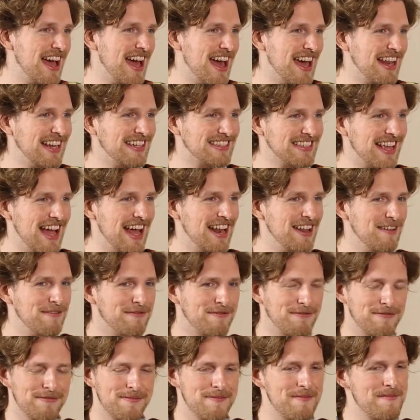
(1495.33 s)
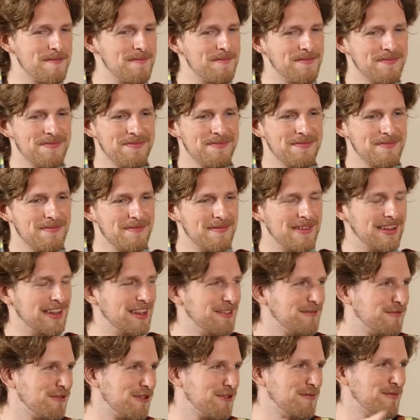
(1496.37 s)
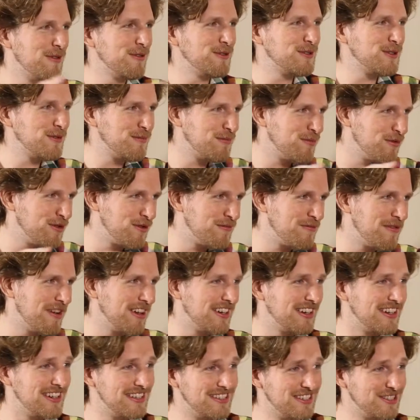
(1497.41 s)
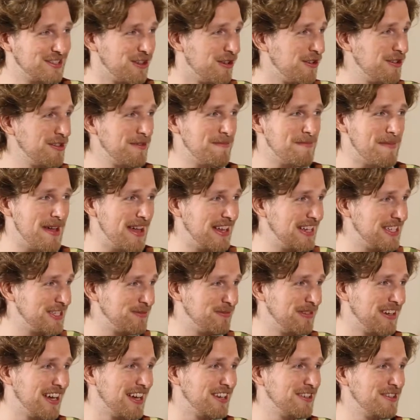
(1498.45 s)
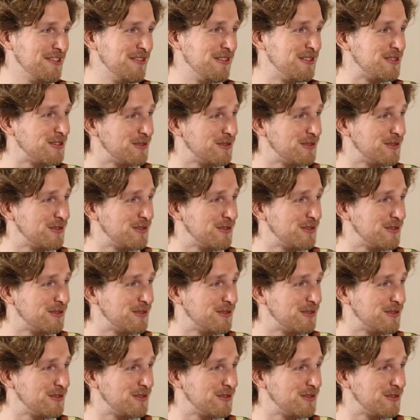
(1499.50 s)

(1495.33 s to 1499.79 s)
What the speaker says: And it's kind of, again, for our most important product, this is all the management I do.